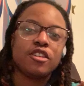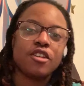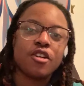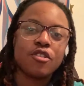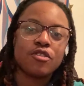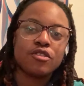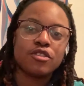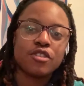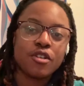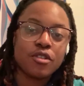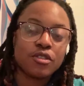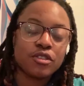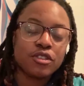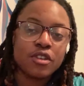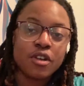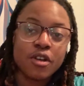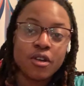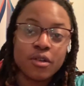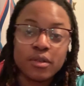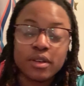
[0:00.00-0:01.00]
Yo, yo,
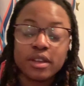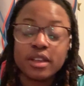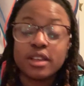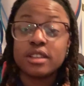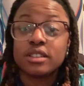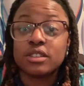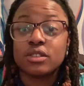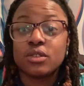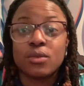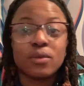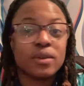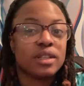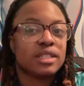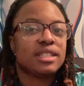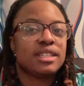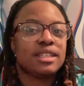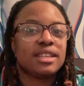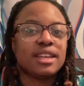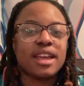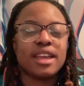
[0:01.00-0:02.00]
yo, it's
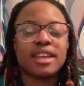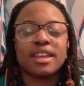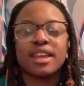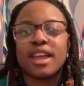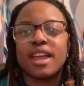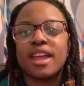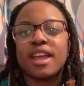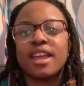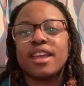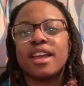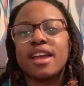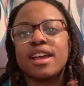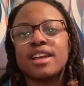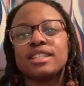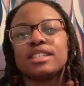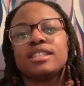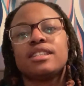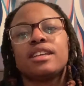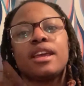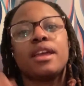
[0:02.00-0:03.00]
Quincy, aka
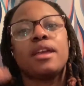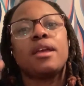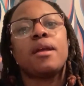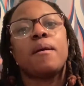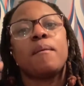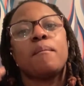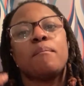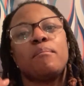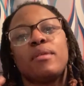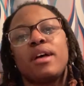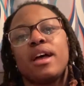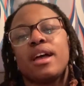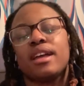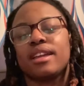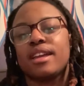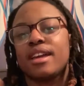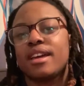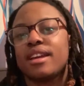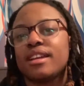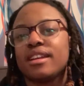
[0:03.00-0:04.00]
SJ, back
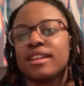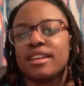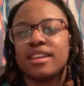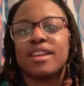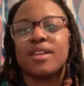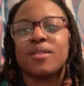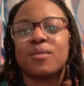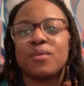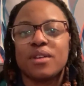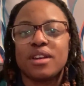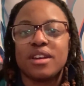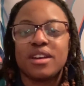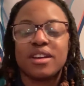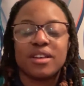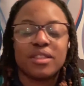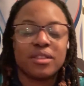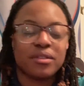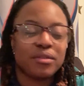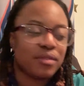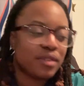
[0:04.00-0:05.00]
at it again with
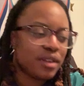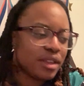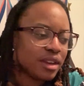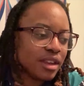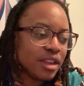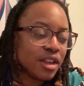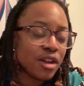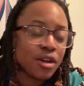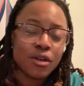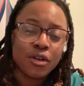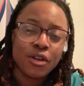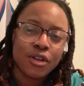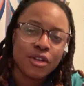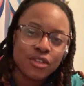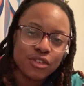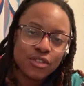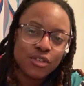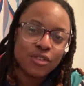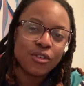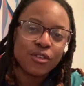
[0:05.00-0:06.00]
another video.
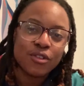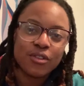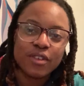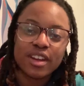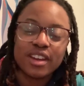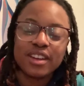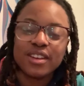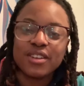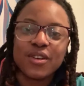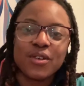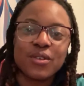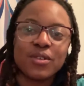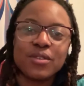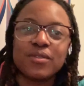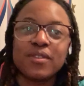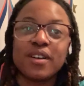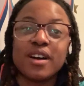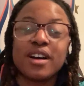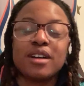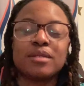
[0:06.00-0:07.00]
You already know the
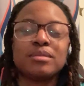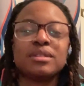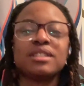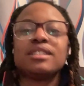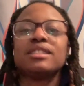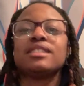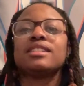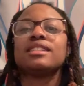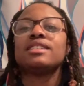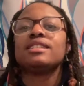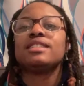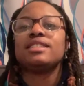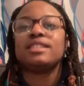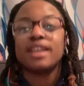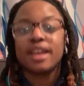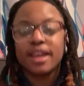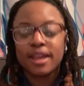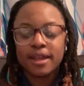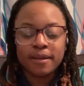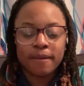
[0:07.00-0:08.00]
vibes, and
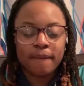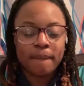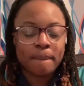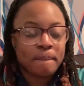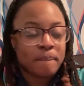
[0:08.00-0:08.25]
today,